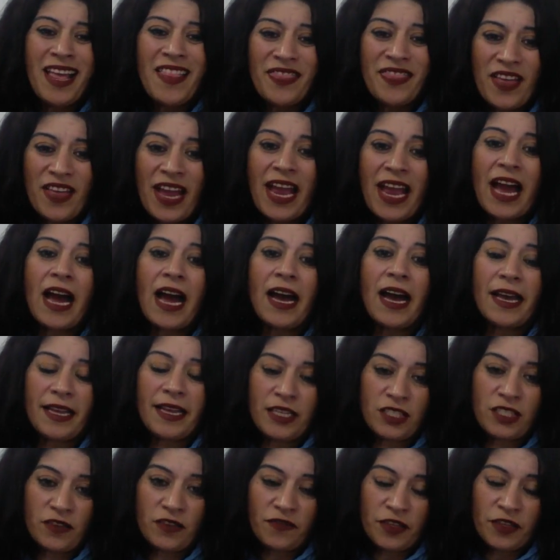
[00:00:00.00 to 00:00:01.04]
they are
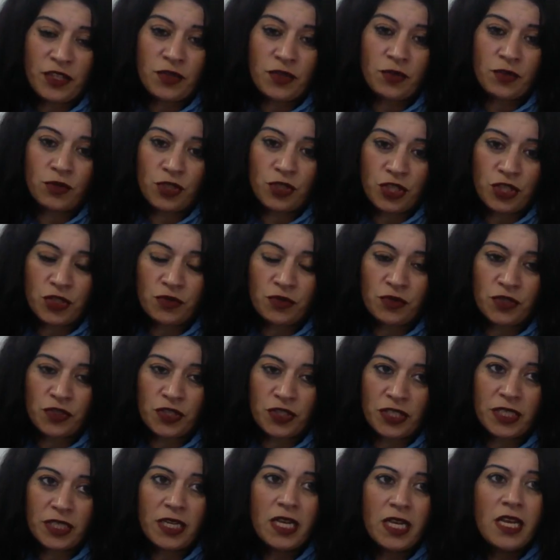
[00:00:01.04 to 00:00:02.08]
individual
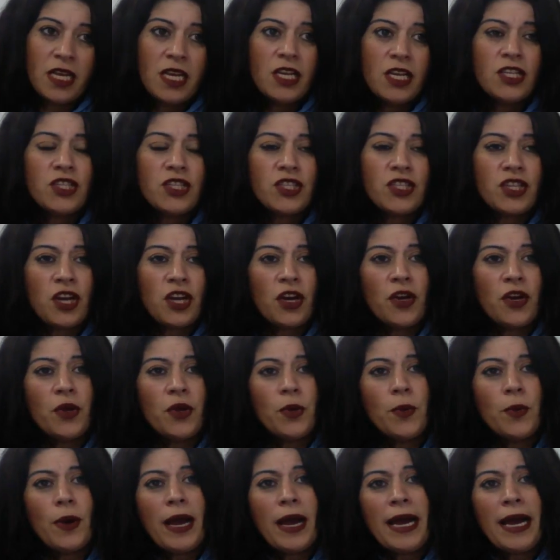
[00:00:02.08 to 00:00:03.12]
children. So,